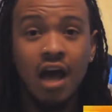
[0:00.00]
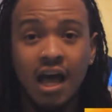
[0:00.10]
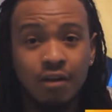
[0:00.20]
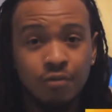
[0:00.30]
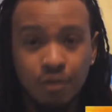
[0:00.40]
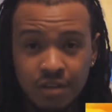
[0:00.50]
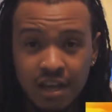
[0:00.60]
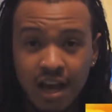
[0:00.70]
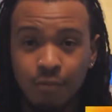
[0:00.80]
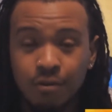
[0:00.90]
I don't know
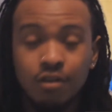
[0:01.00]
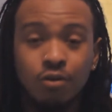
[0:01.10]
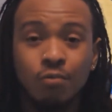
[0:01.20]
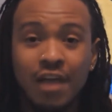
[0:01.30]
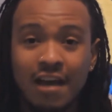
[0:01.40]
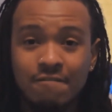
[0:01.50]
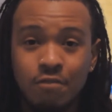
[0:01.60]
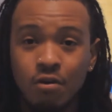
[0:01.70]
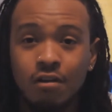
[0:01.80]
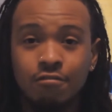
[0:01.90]
yet. I wouldn't go
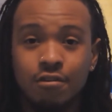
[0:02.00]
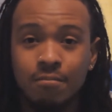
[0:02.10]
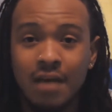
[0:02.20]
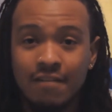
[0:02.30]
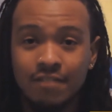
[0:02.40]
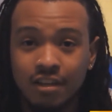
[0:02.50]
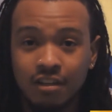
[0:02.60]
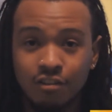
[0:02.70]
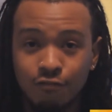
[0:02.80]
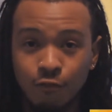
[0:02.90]
that far of him having
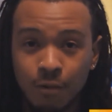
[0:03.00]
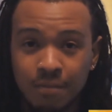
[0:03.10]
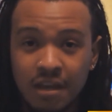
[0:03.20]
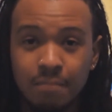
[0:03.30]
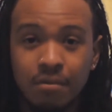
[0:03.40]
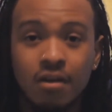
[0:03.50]
another form yet,